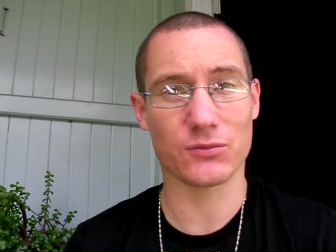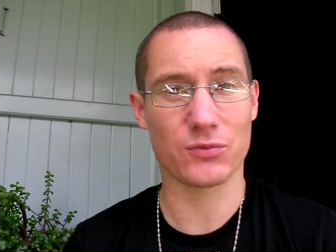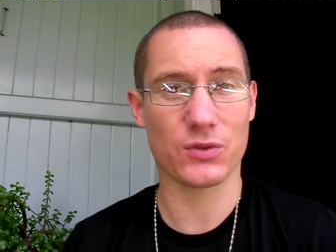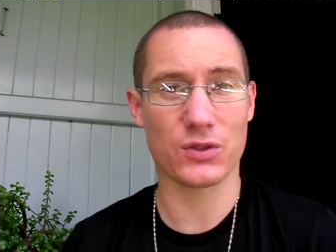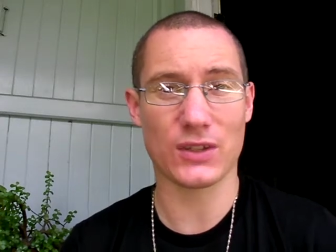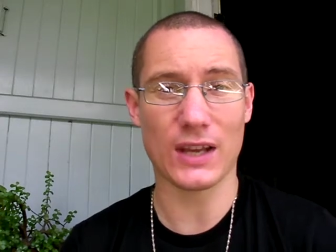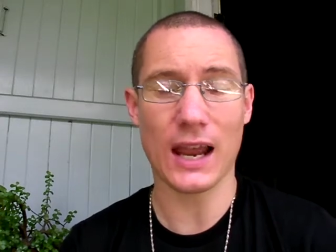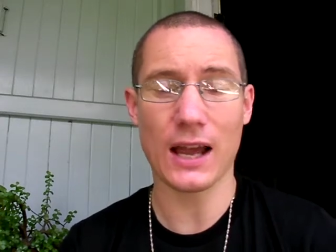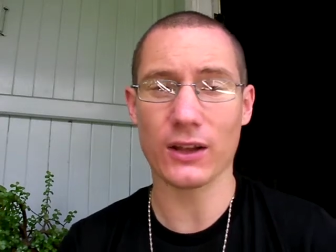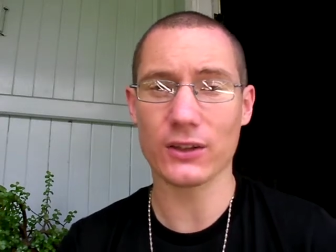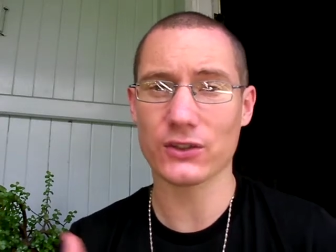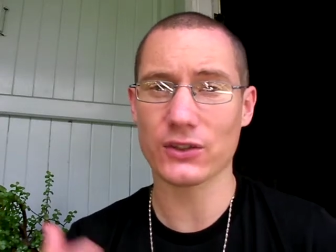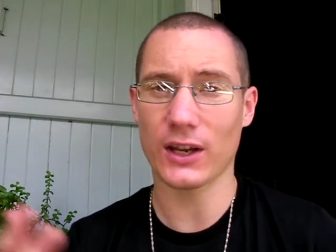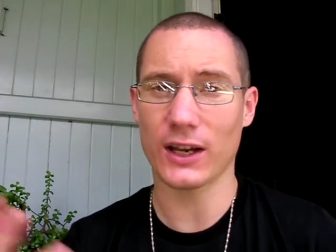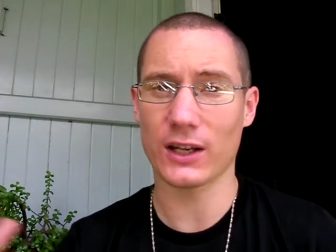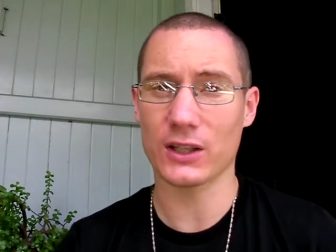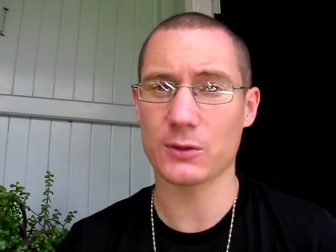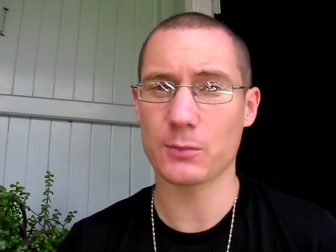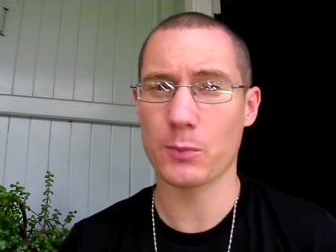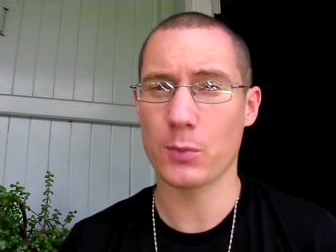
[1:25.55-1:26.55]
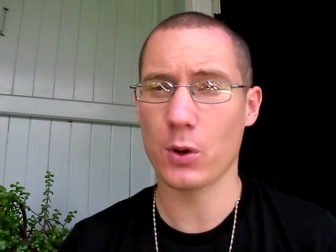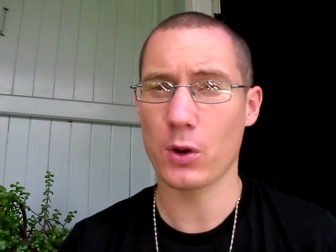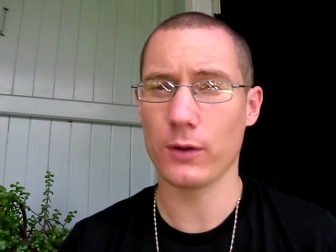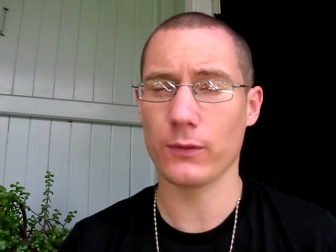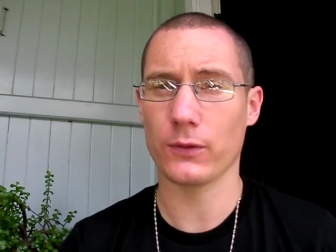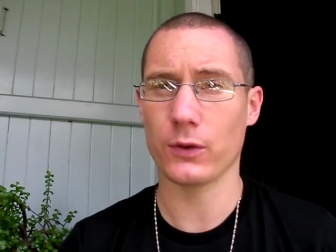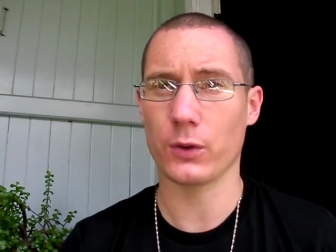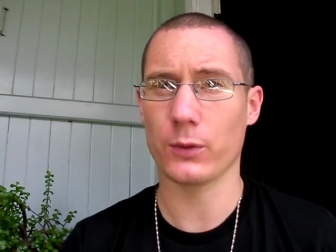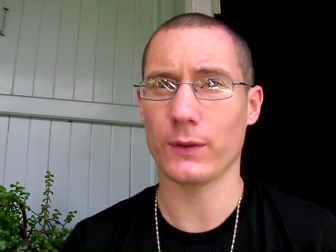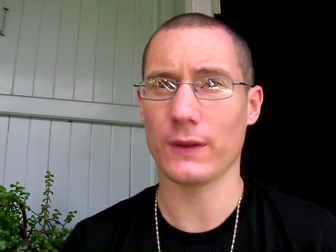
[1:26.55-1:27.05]
It's outside its
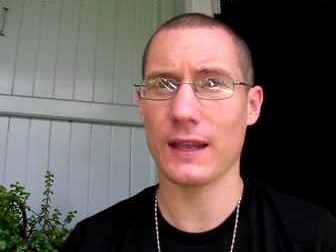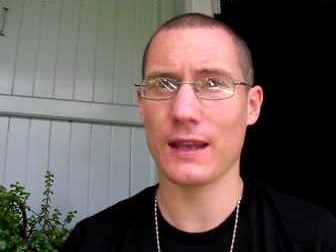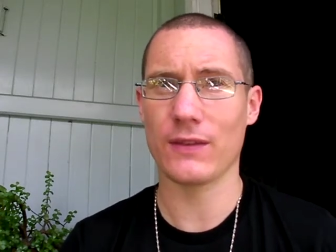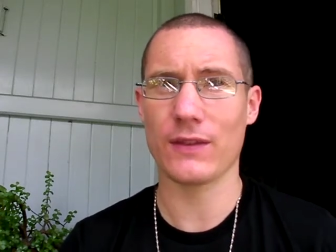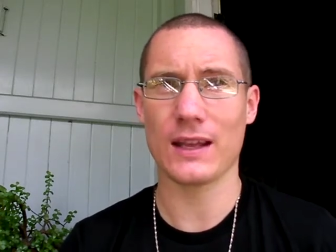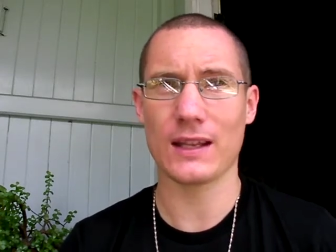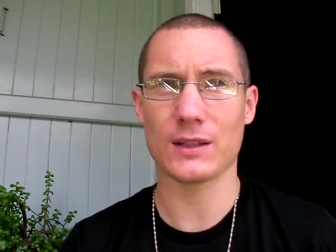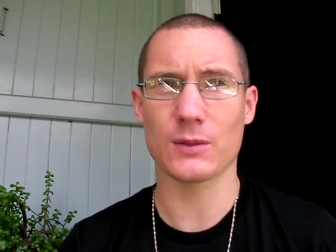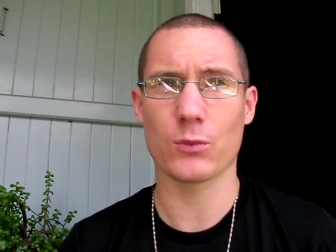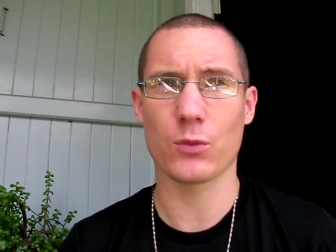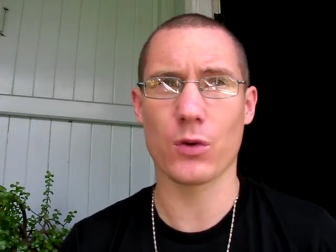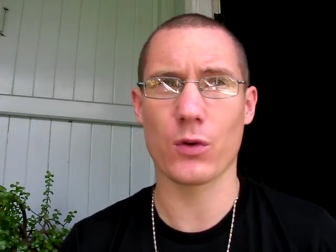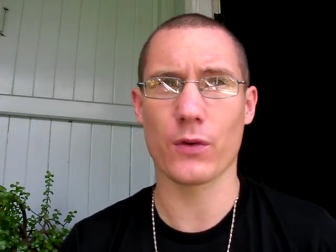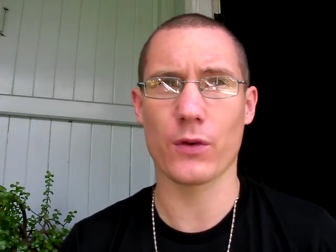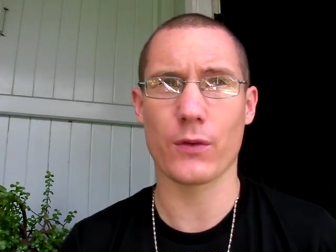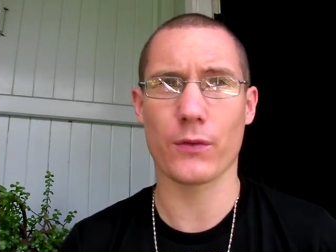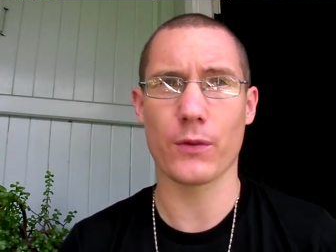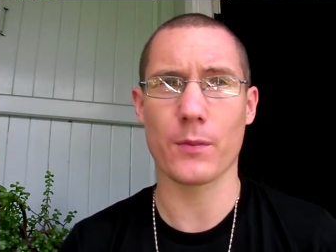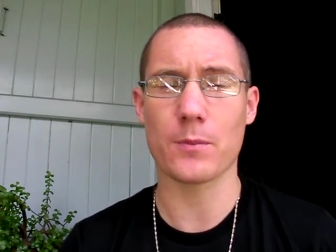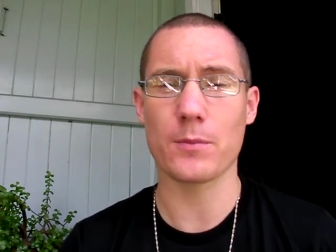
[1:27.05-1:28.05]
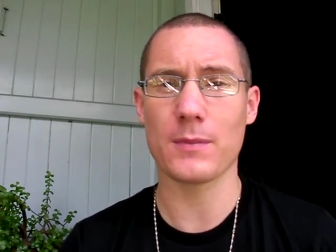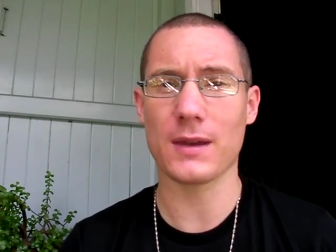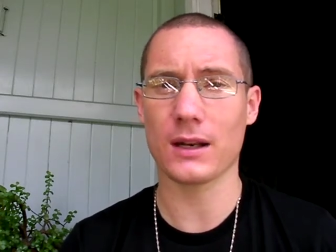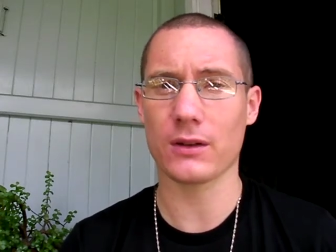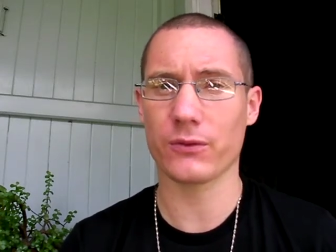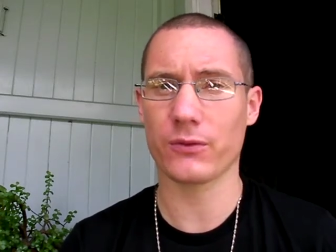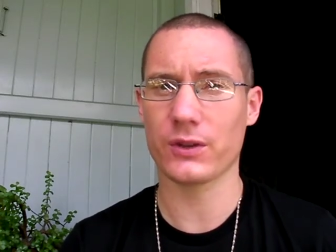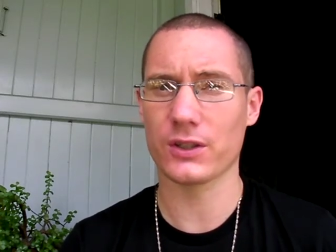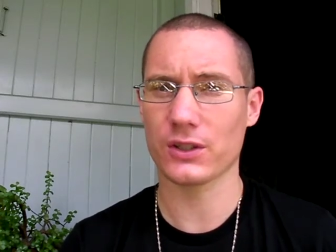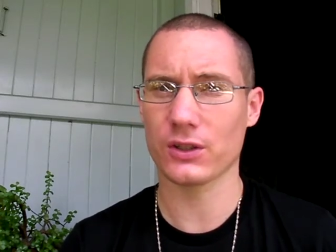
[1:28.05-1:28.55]
purview, and that's more of a
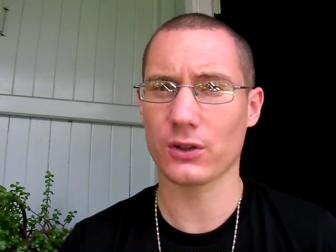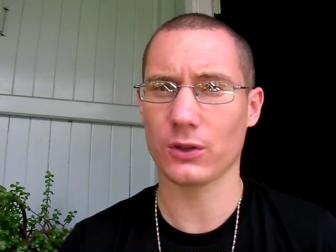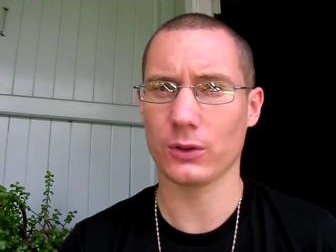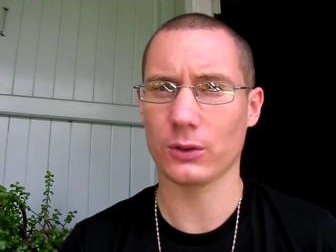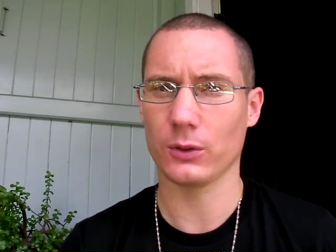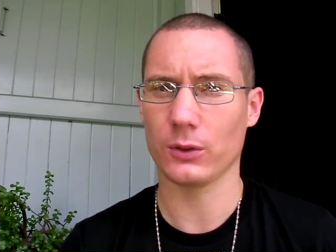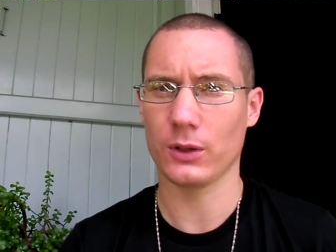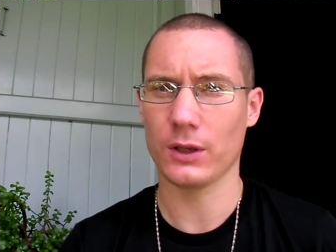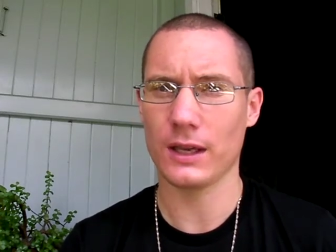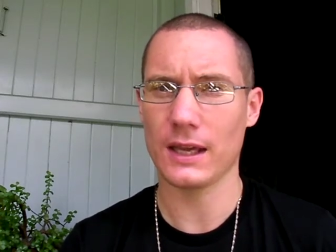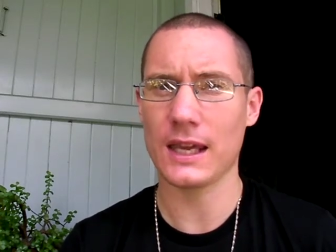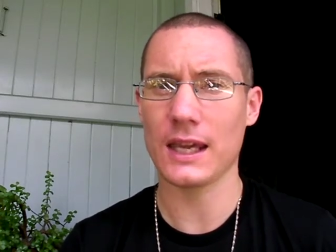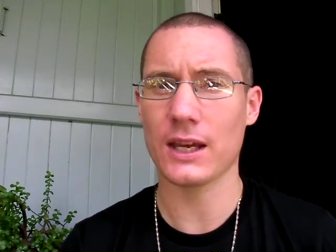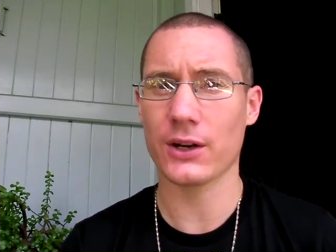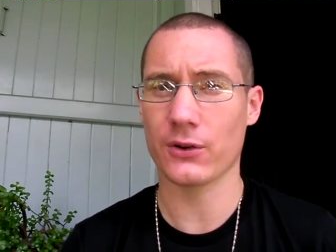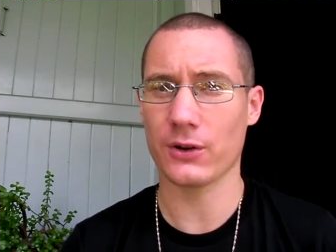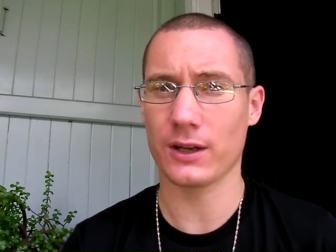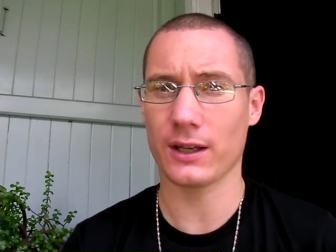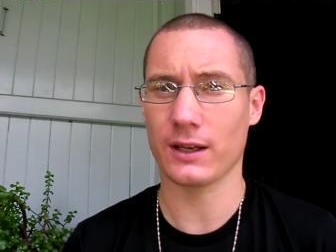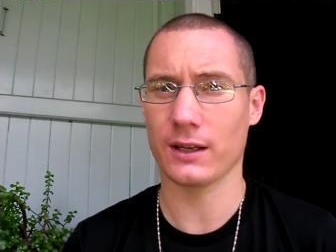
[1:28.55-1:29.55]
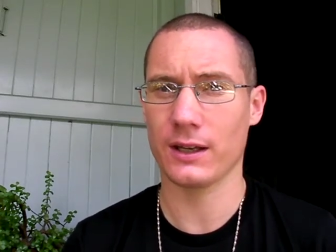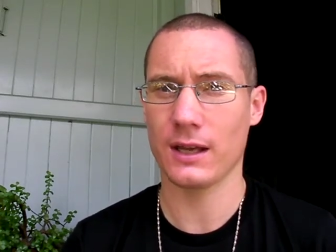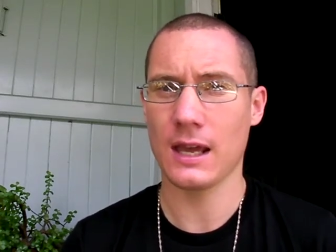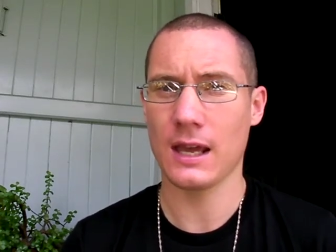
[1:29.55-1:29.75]
metaphysical area.